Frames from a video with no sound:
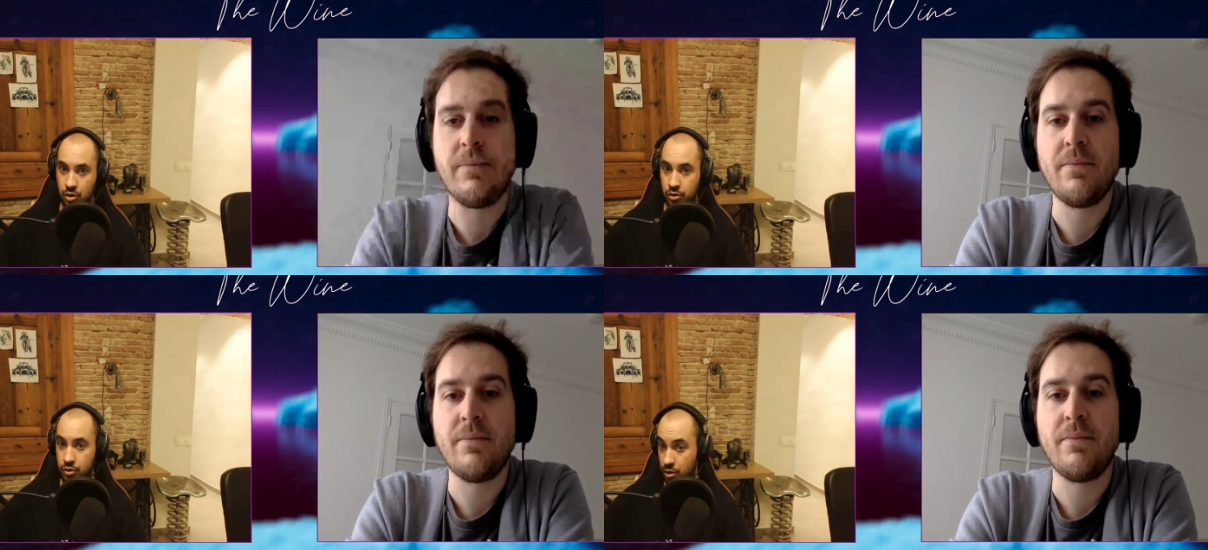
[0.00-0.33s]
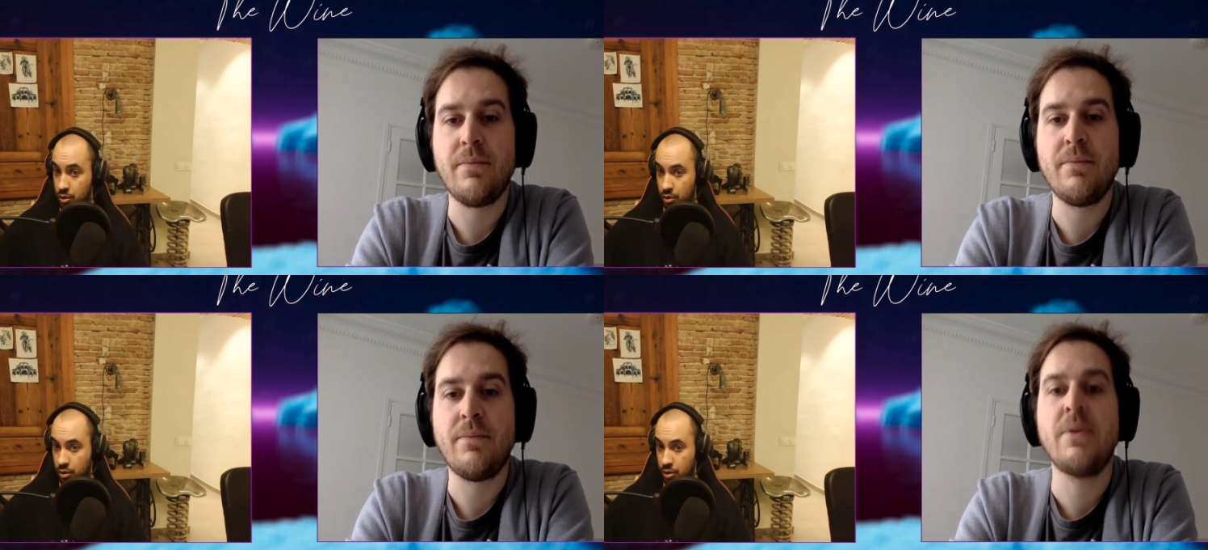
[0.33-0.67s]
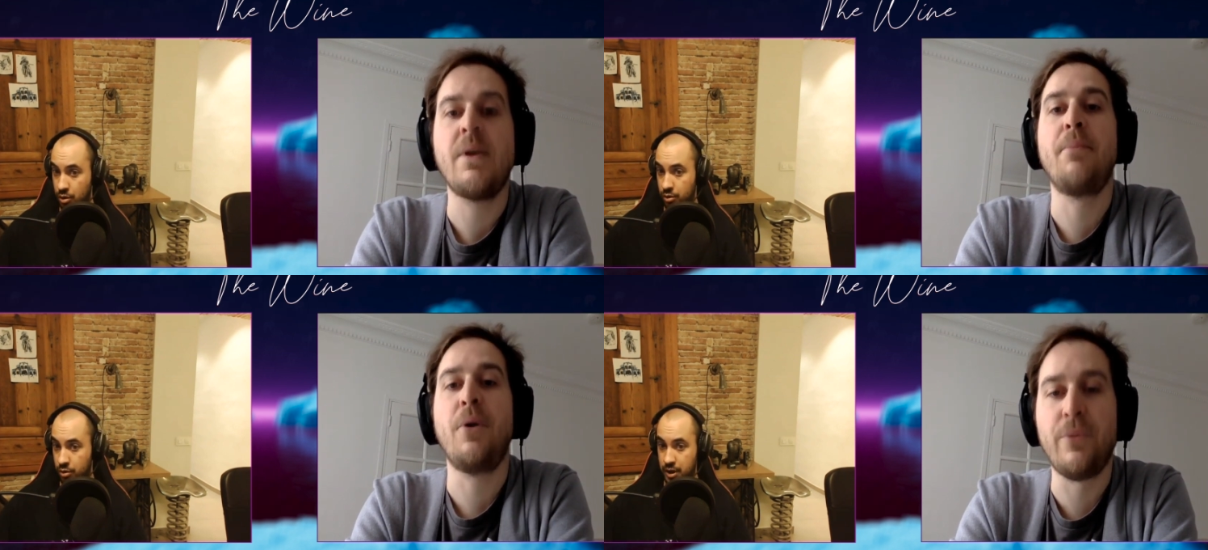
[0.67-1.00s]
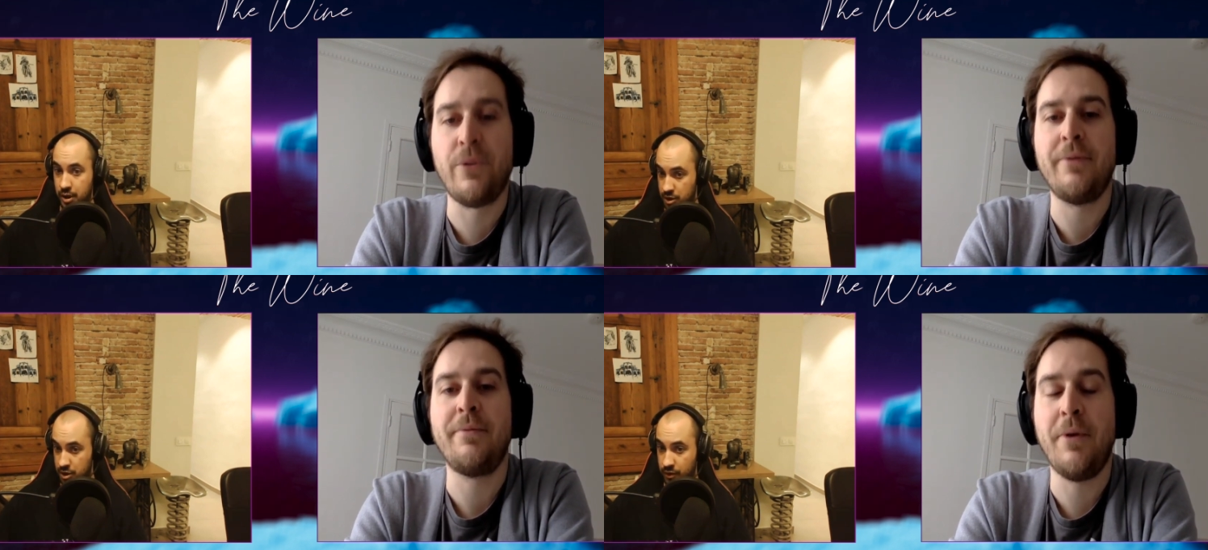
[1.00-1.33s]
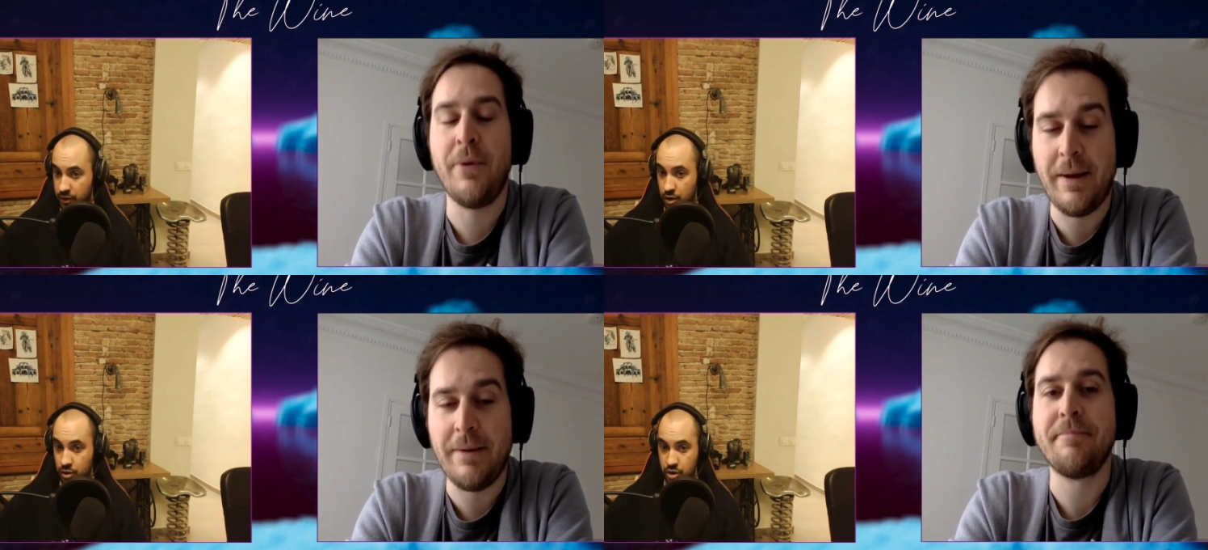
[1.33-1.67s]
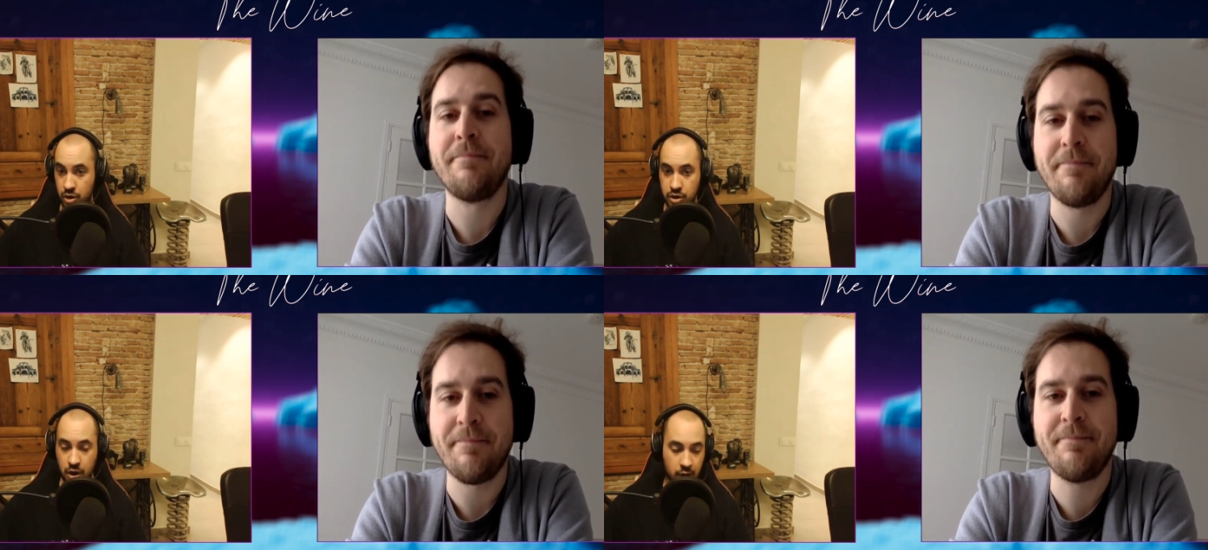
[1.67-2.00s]
Speaker 1: on the yeah, on both. the rest of okay. the
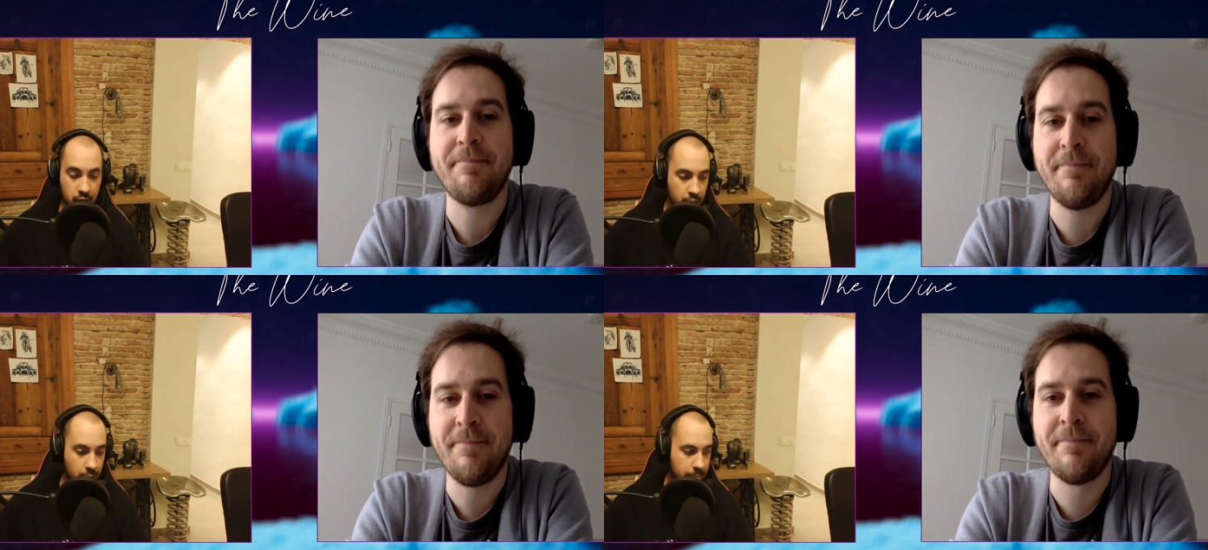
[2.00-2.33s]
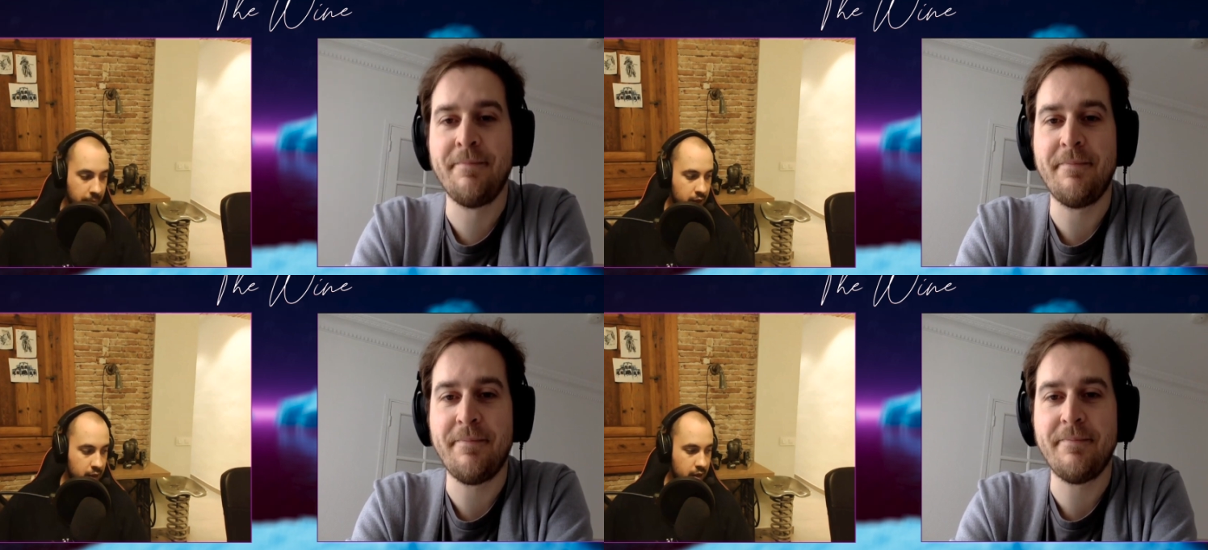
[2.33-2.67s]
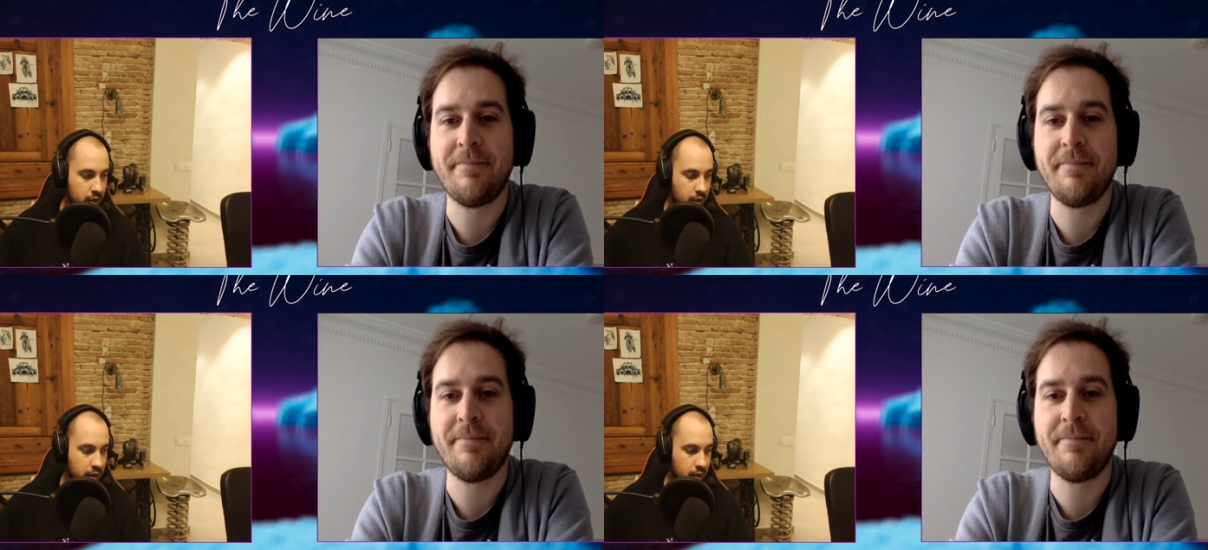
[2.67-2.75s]
consoles. Mm.